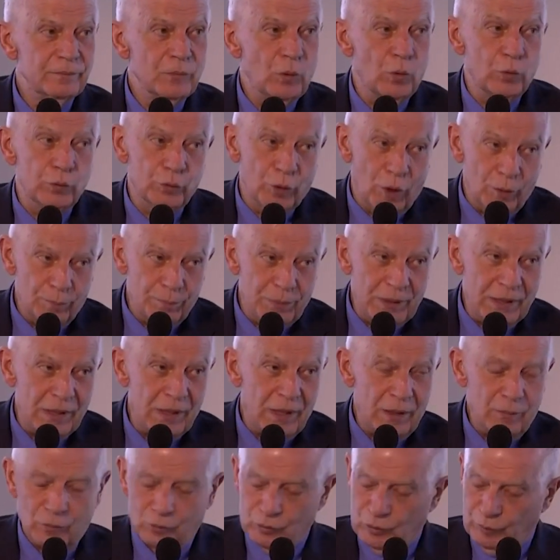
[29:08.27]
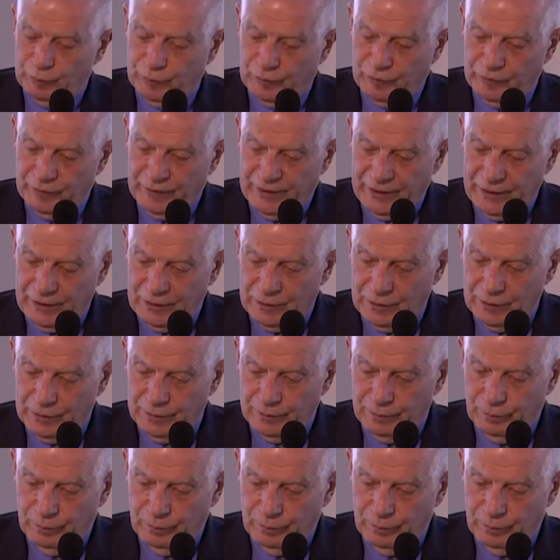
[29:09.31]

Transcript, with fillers: or not being able to provide uh,